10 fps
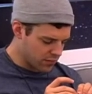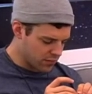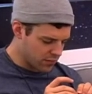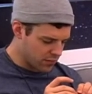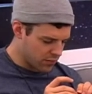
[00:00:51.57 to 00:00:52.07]

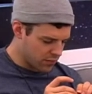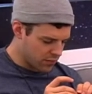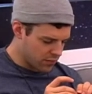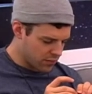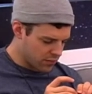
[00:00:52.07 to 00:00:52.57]

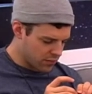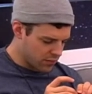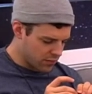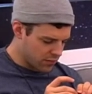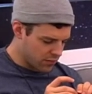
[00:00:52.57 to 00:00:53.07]

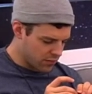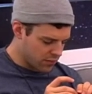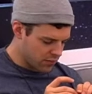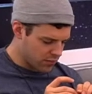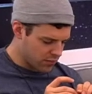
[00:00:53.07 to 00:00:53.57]

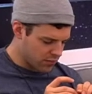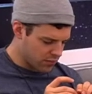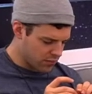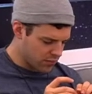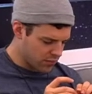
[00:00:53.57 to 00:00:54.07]

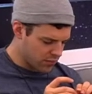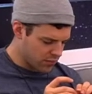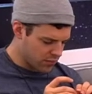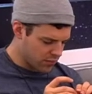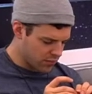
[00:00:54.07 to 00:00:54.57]

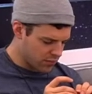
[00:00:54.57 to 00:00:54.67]
(no one is talking)